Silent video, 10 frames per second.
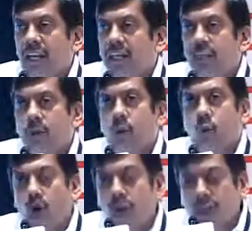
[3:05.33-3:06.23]
because
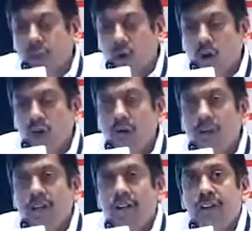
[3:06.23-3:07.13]
we don't have a big
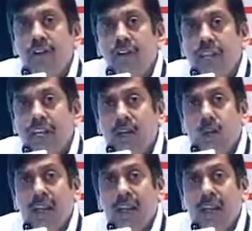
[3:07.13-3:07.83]
machine shop.